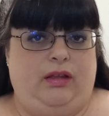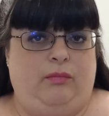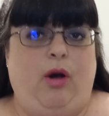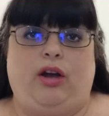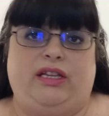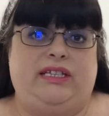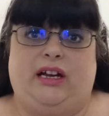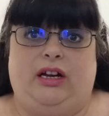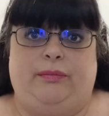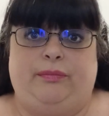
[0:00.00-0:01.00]
Mark and
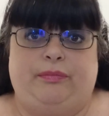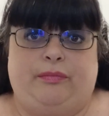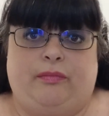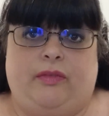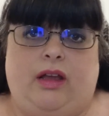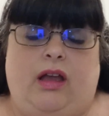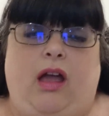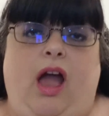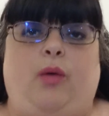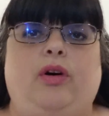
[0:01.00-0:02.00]
Sara.
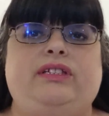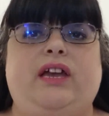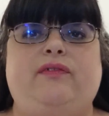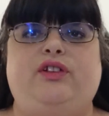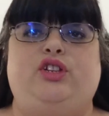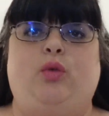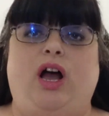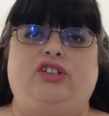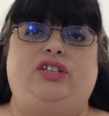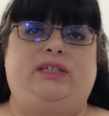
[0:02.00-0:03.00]
I will say, if you do
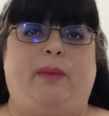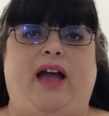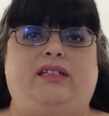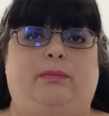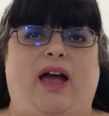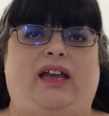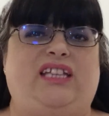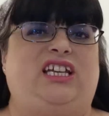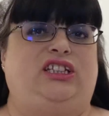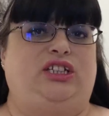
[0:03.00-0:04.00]
watch these back to back,
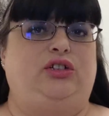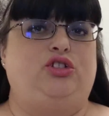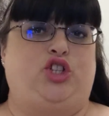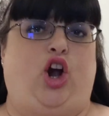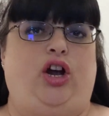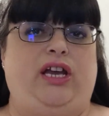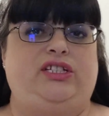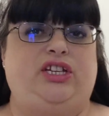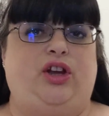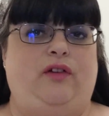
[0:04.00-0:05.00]
it's a little
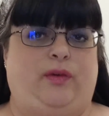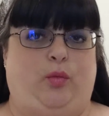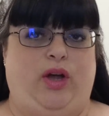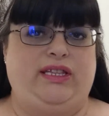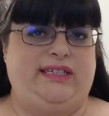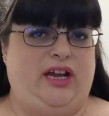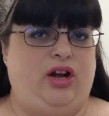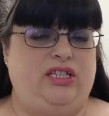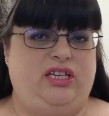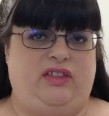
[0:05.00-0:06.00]
jarring to go from one
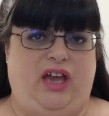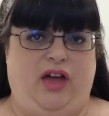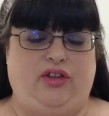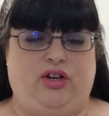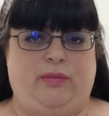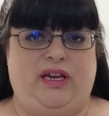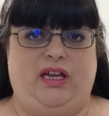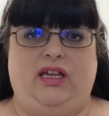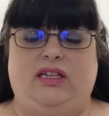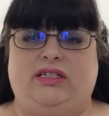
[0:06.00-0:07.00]
Sara to the other,
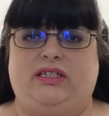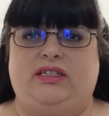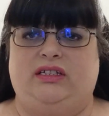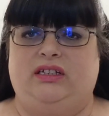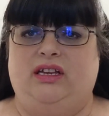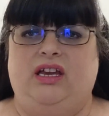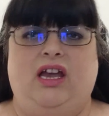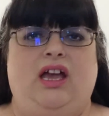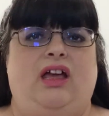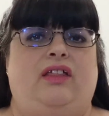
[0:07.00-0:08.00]
because
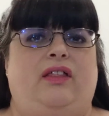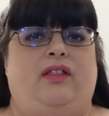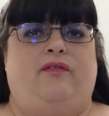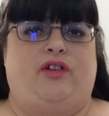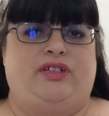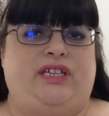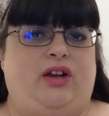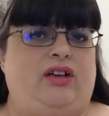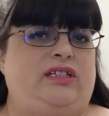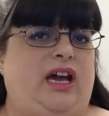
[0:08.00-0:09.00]
first
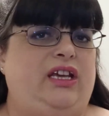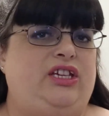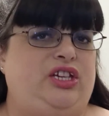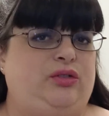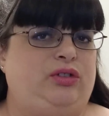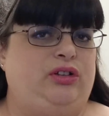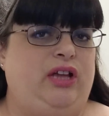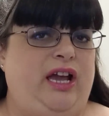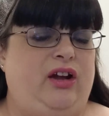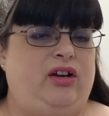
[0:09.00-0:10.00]
Sarah's got a cute
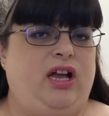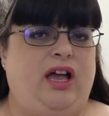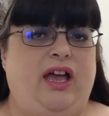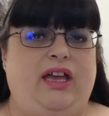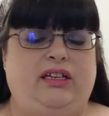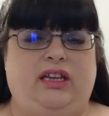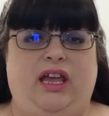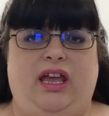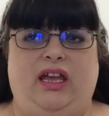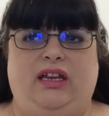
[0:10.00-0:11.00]
little haircut
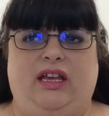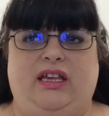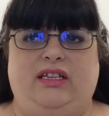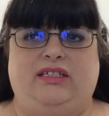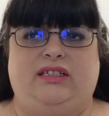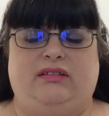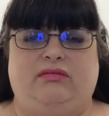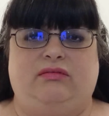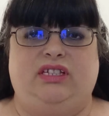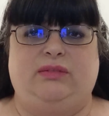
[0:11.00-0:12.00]
and is
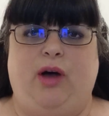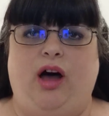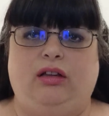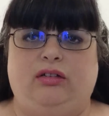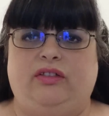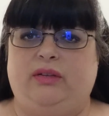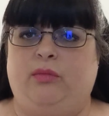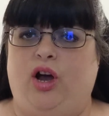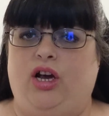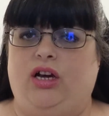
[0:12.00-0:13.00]
smaller than
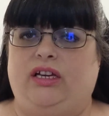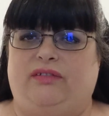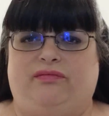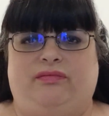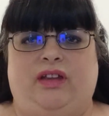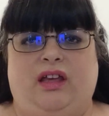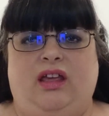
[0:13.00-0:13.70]
Mark, and